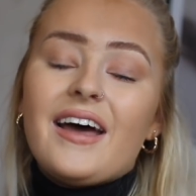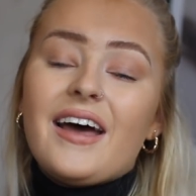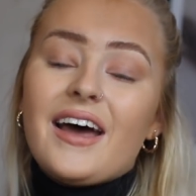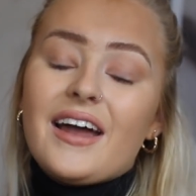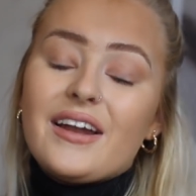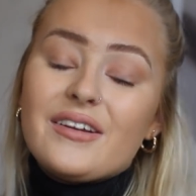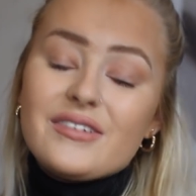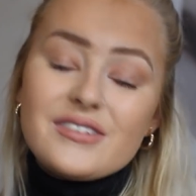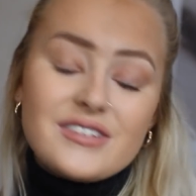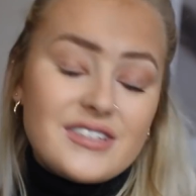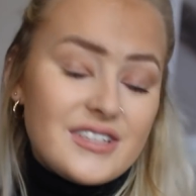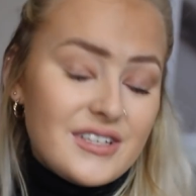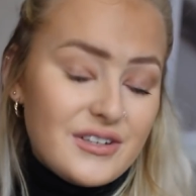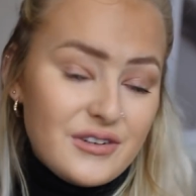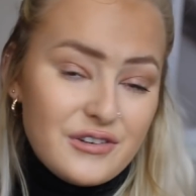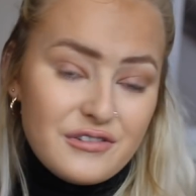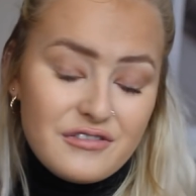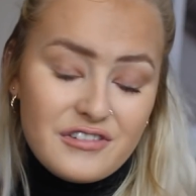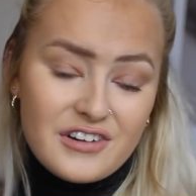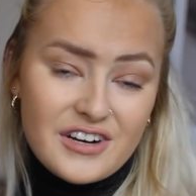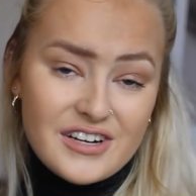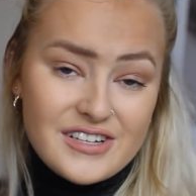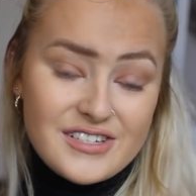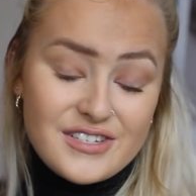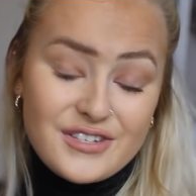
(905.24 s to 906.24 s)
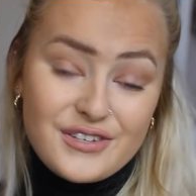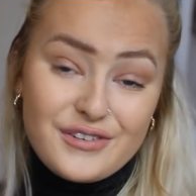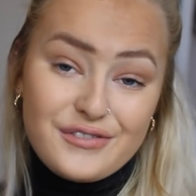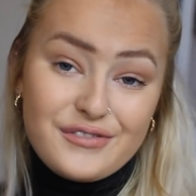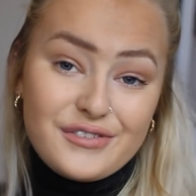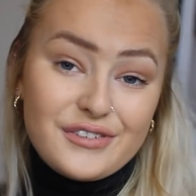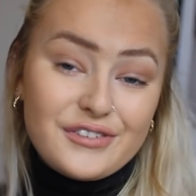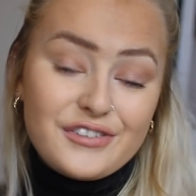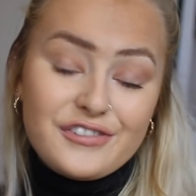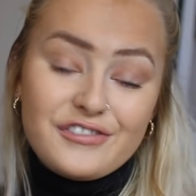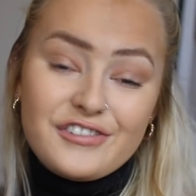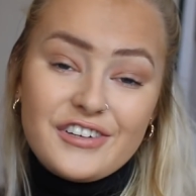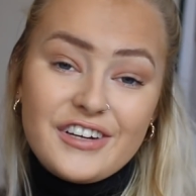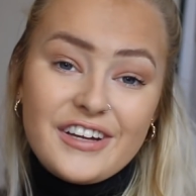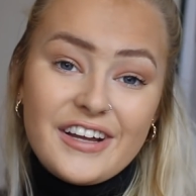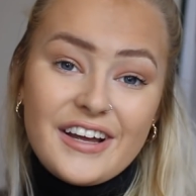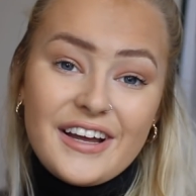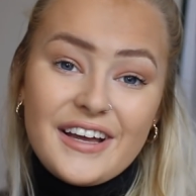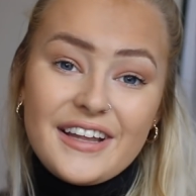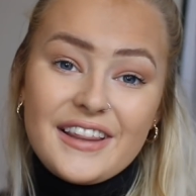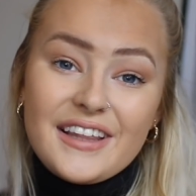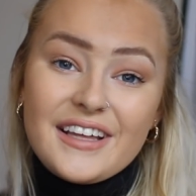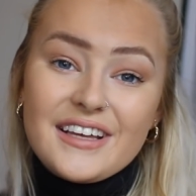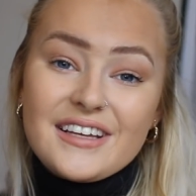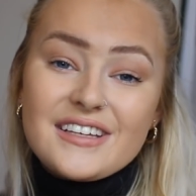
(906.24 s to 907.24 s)
And I'll see you all very soon for another
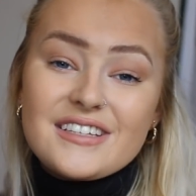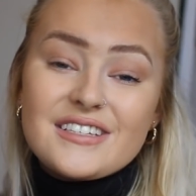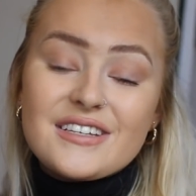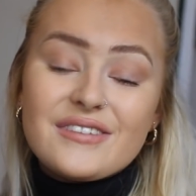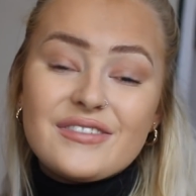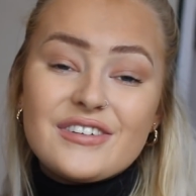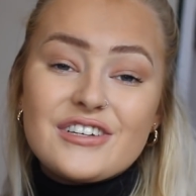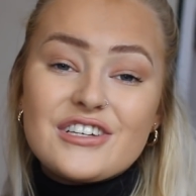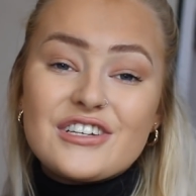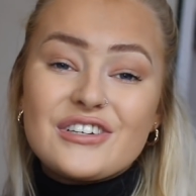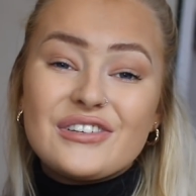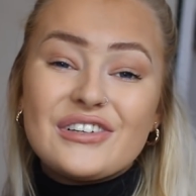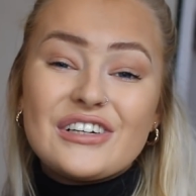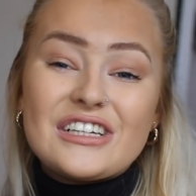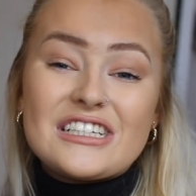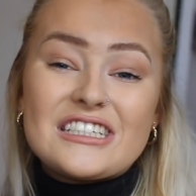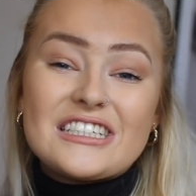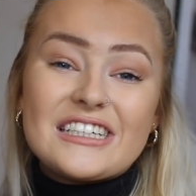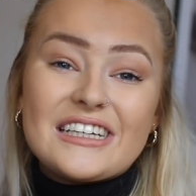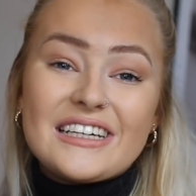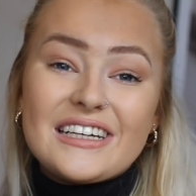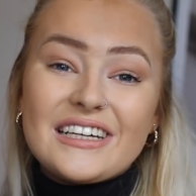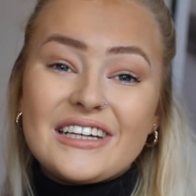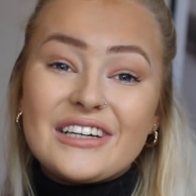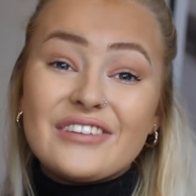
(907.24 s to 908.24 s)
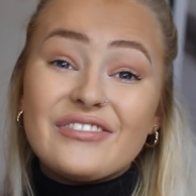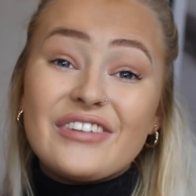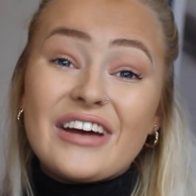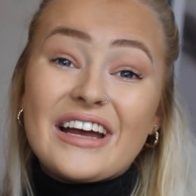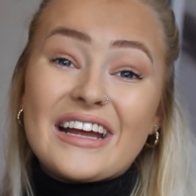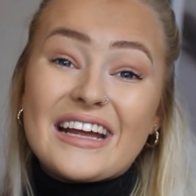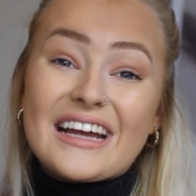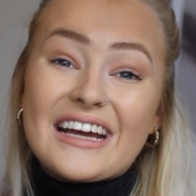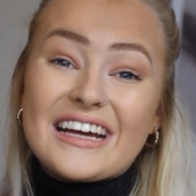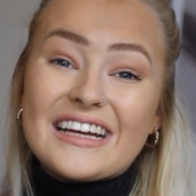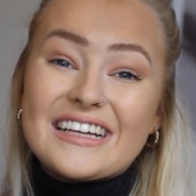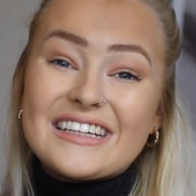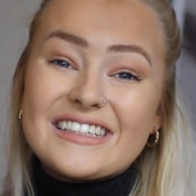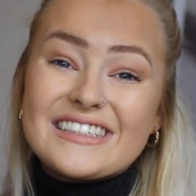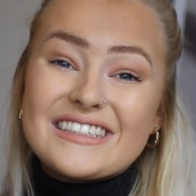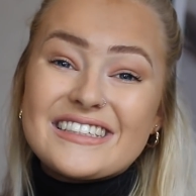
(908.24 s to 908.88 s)
video. Thank you so much for watching. Goodbye, guys.